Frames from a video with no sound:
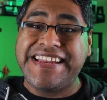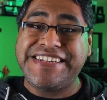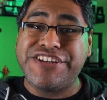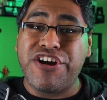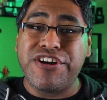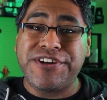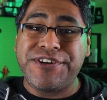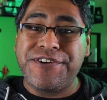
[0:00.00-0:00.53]

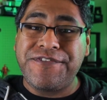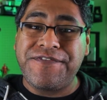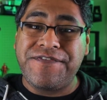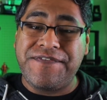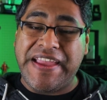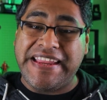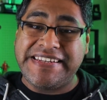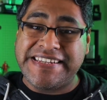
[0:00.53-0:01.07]
Dr.
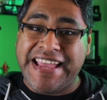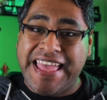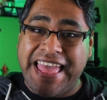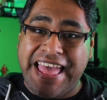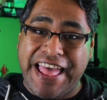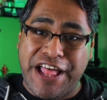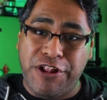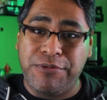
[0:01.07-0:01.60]
Fate
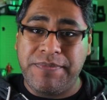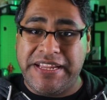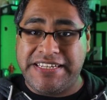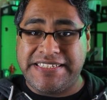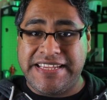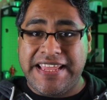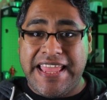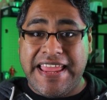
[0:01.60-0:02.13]
helmet.